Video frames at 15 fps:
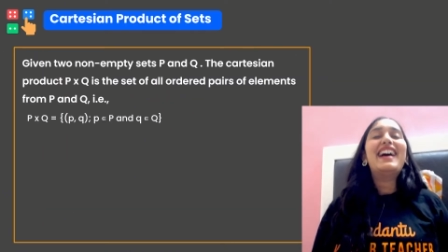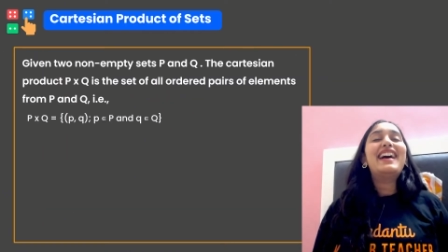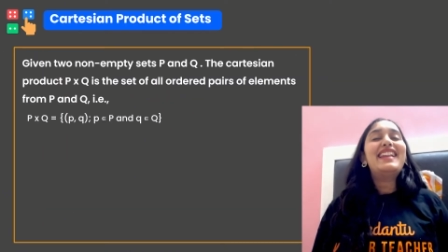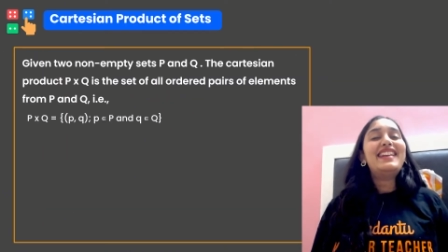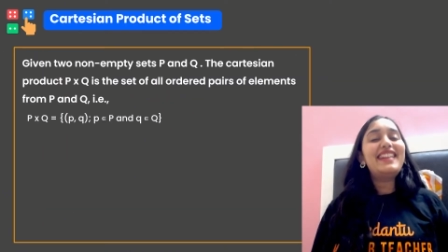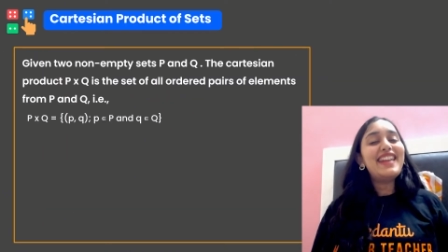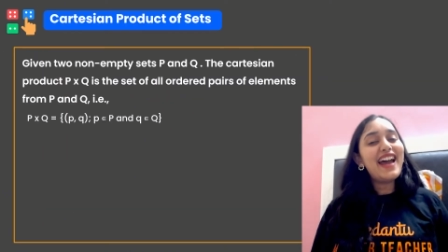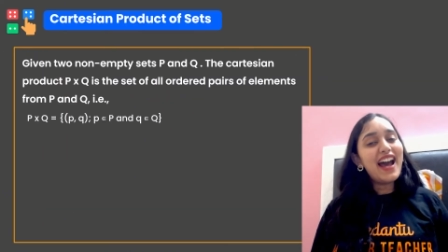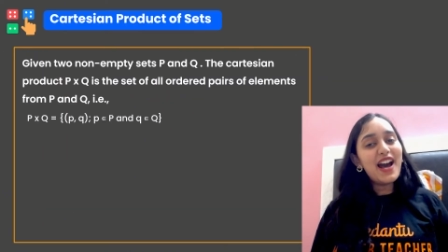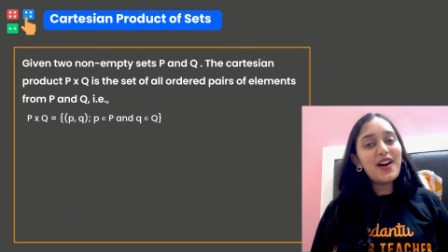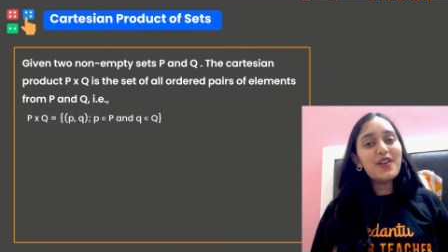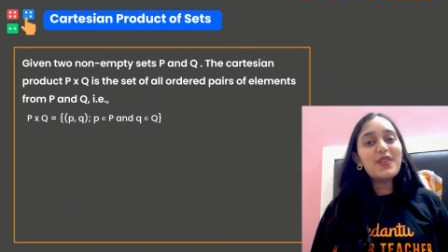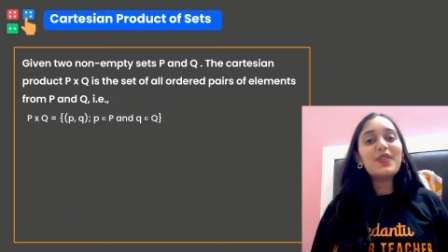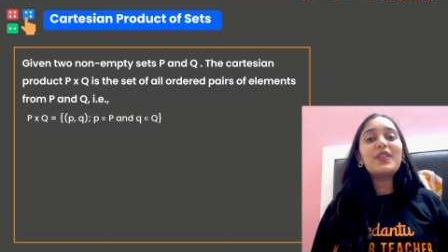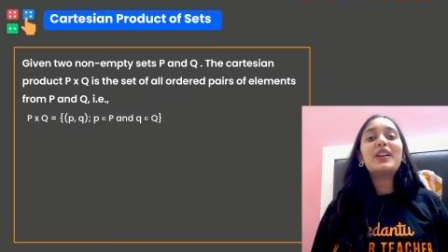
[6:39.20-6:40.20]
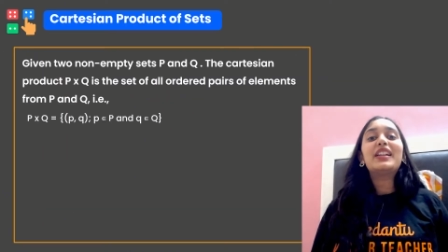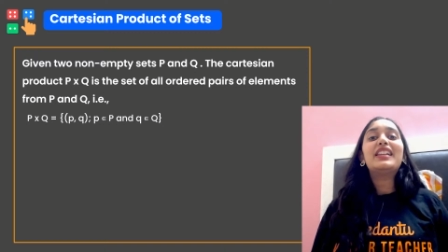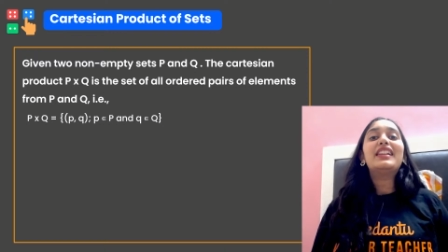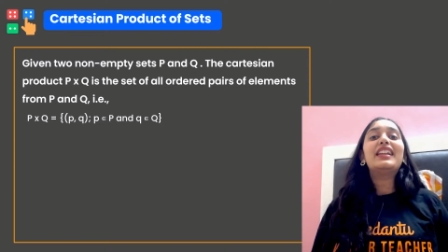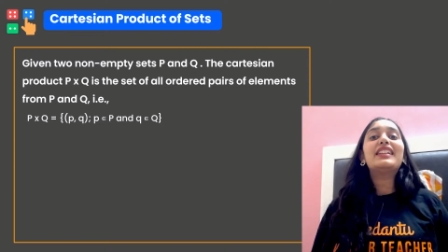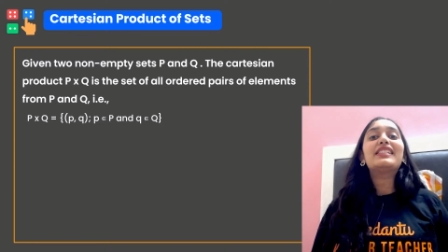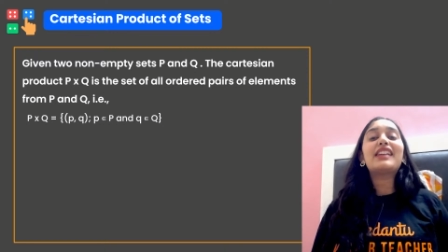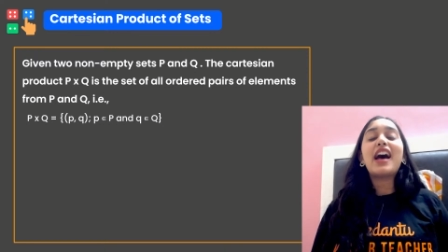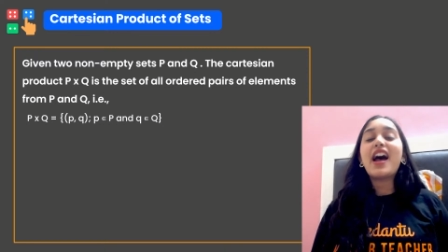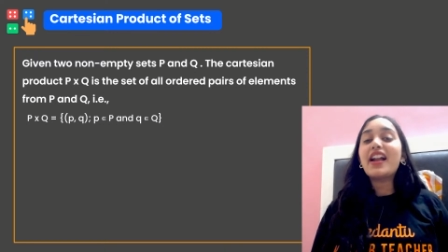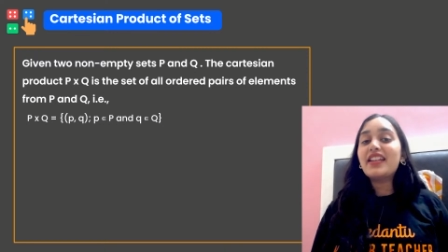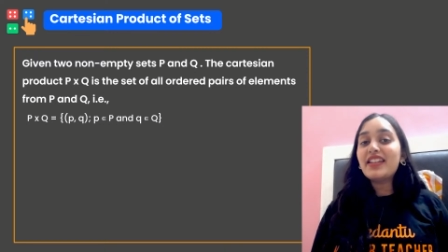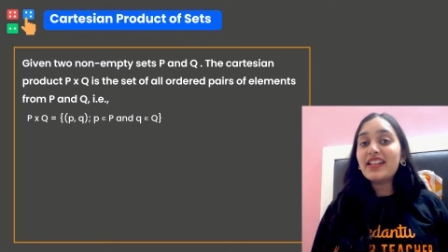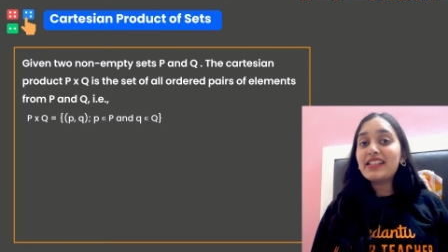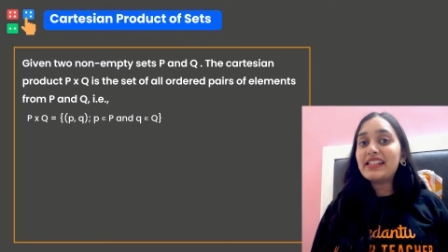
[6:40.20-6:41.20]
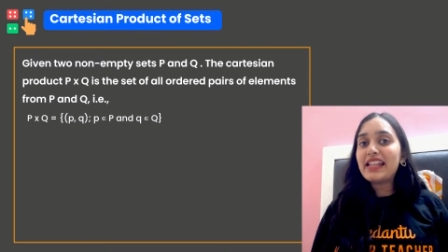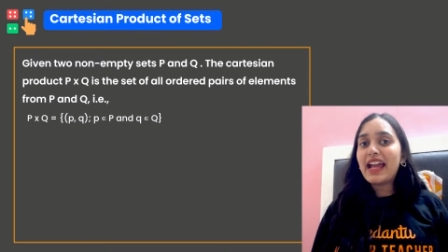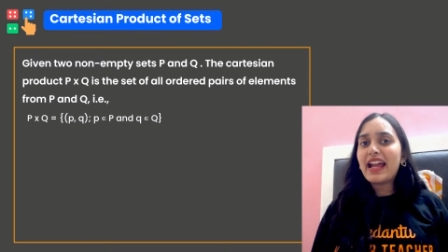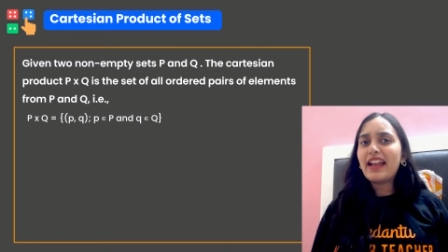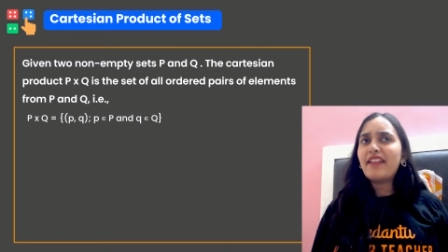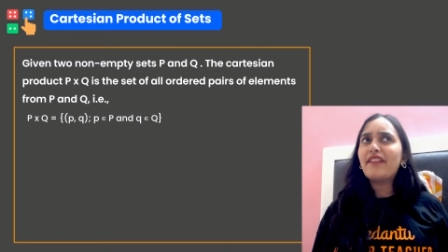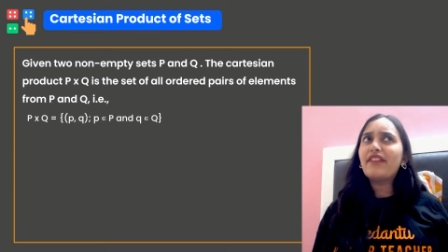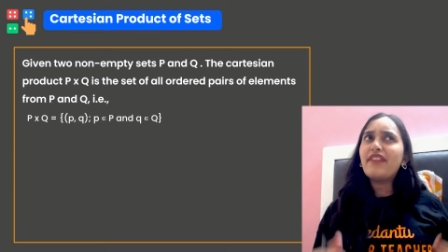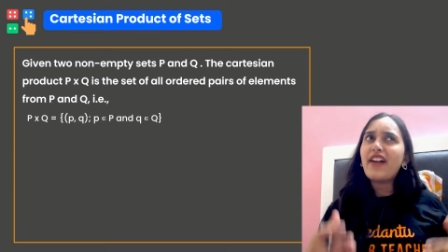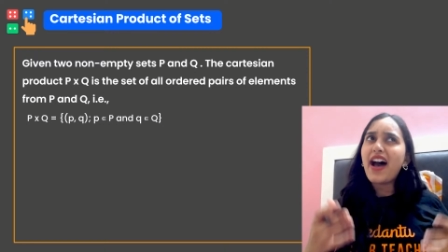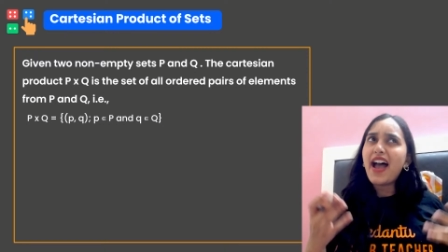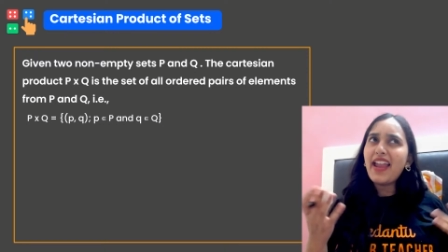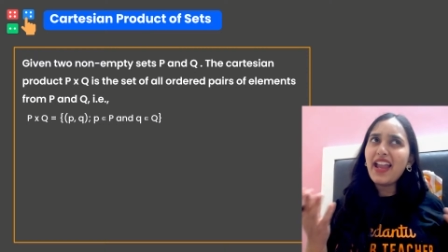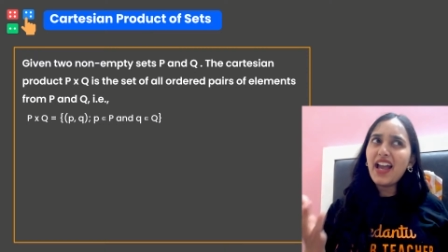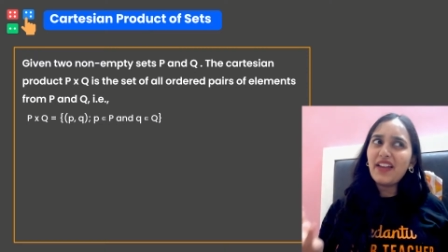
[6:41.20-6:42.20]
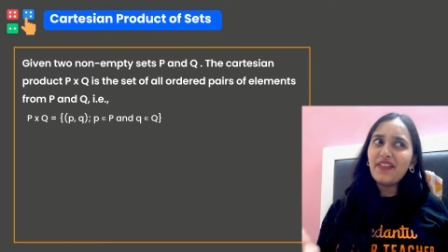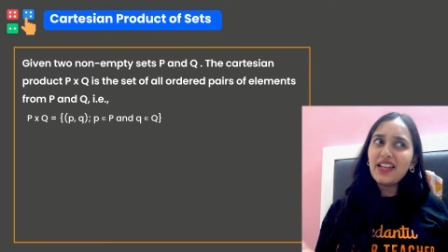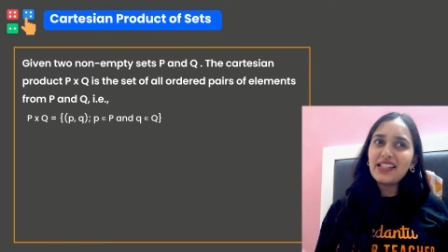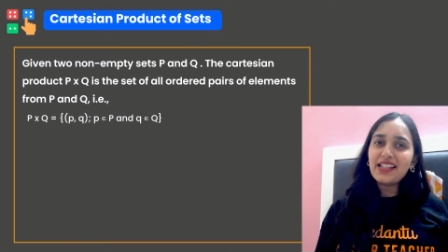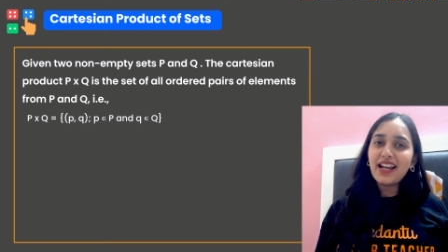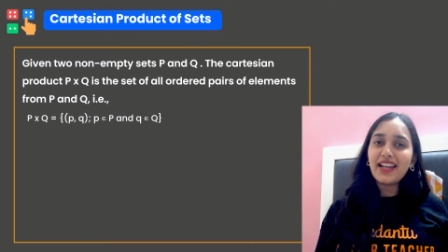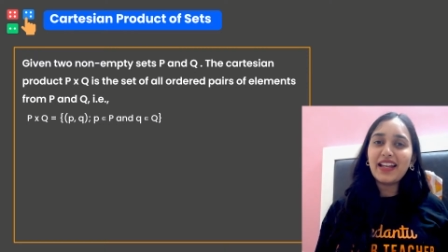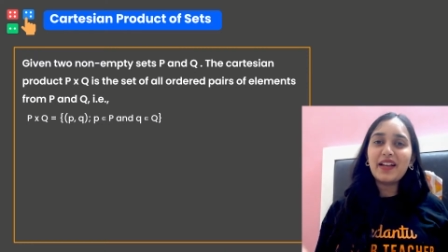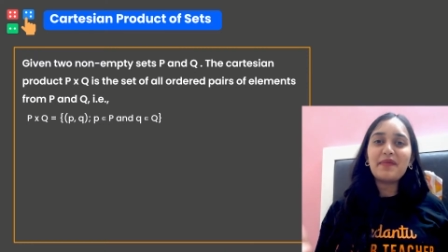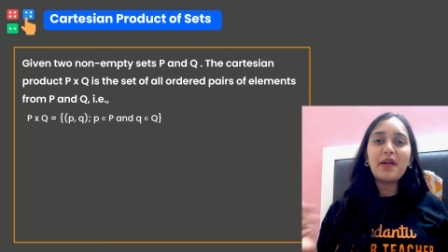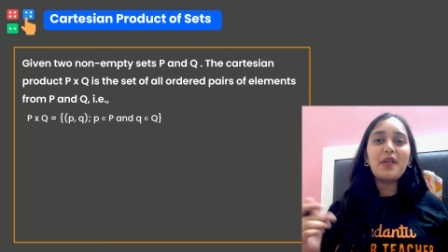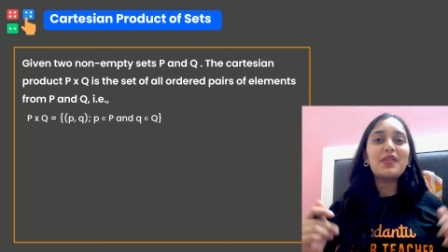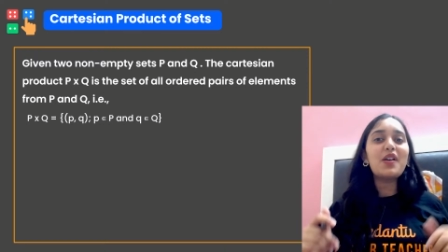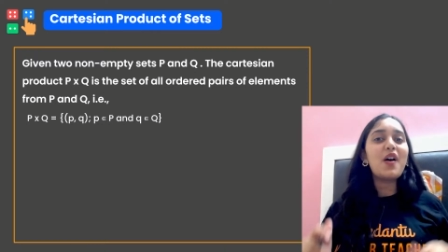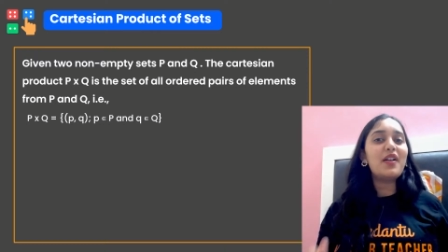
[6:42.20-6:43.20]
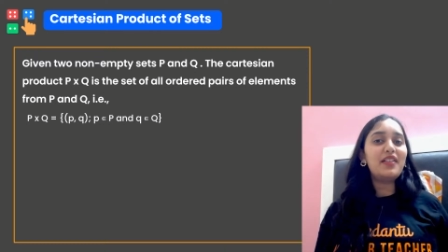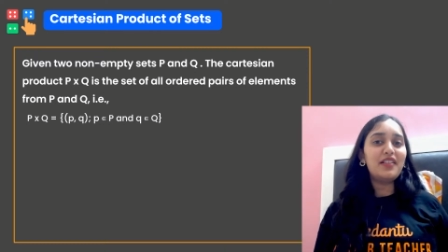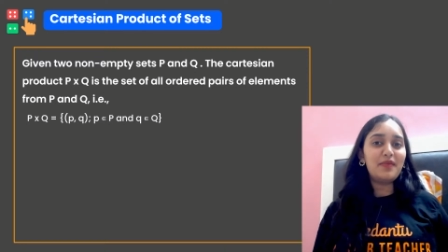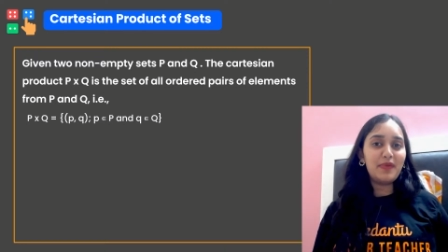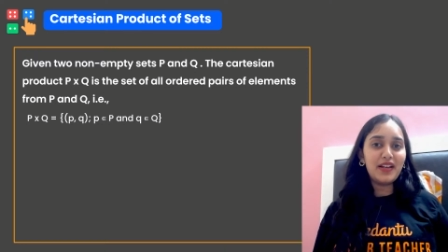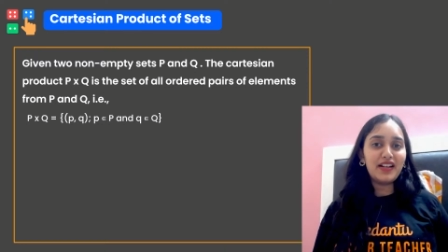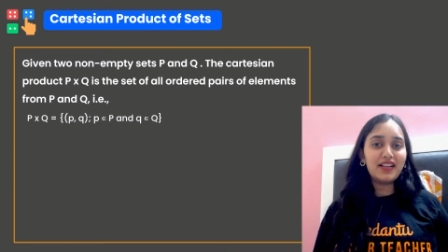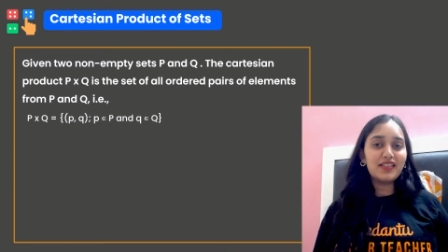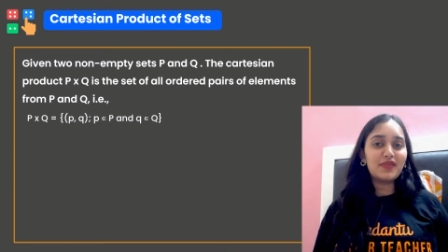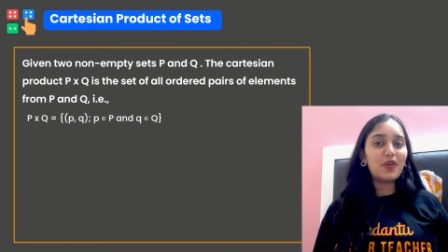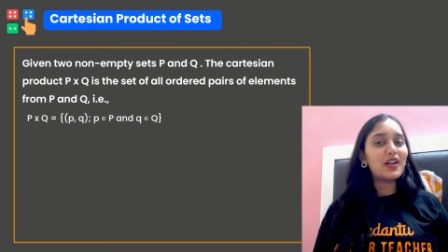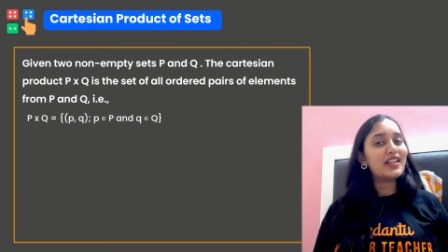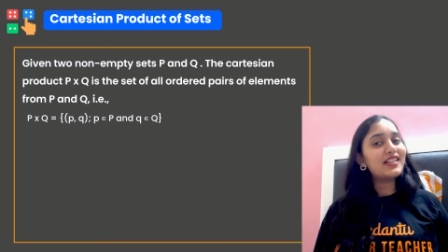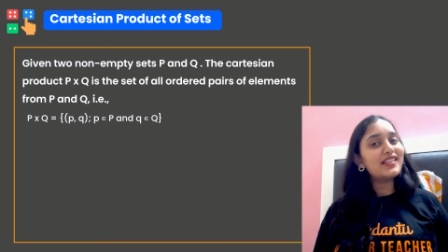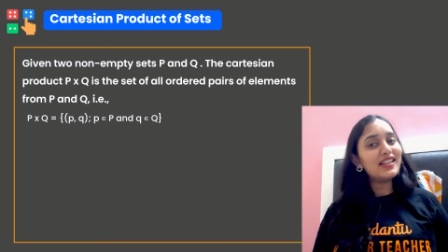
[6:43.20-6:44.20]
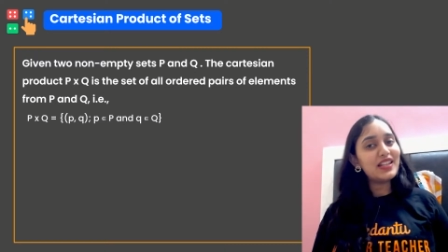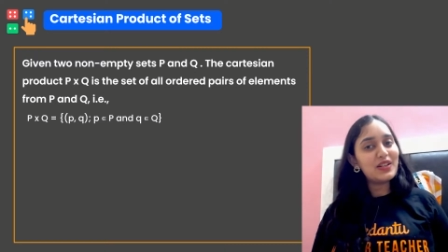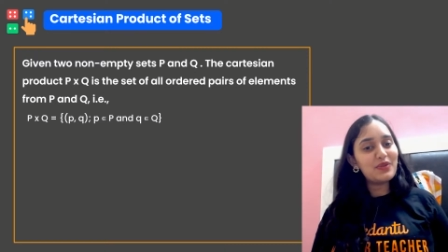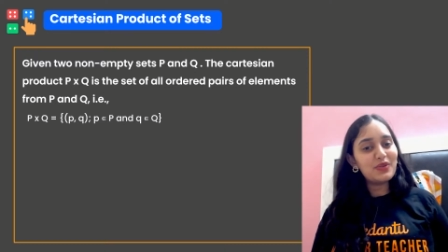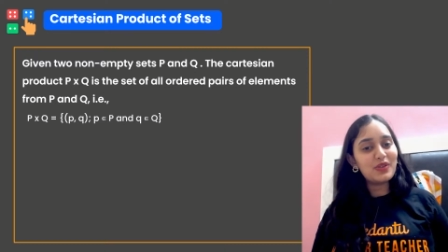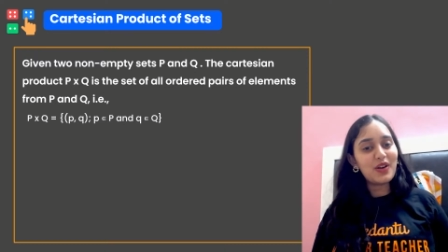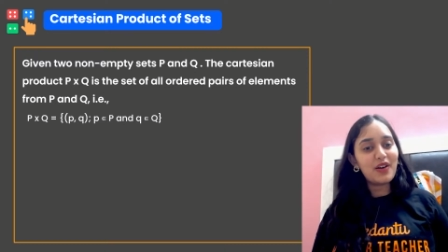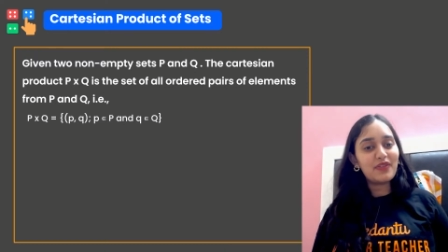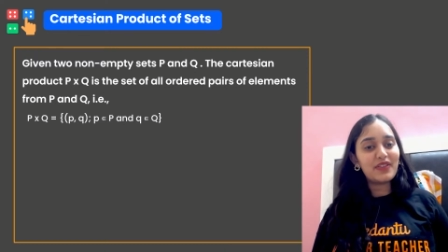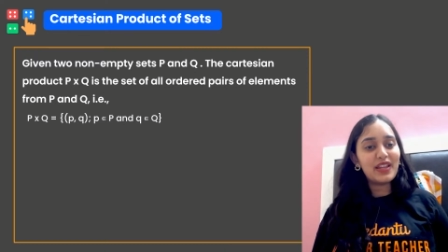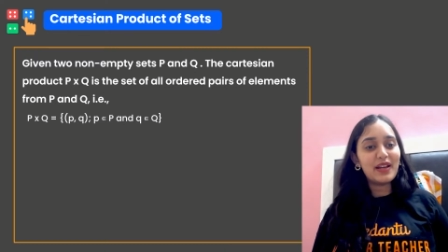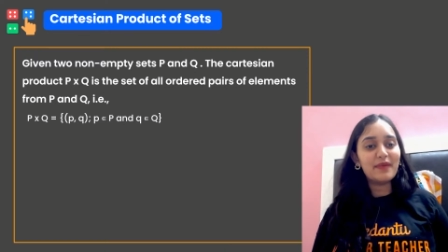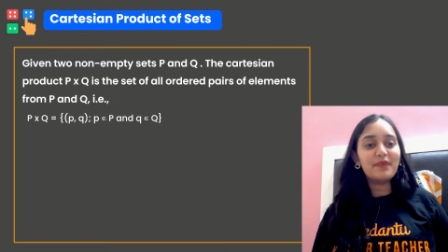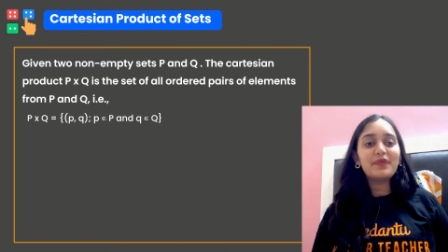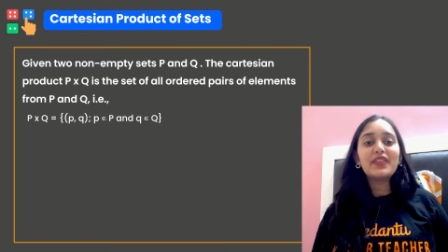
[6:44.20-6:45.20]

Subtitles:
Now, let's understand why are we studying about ordered pairs? What is the use of them?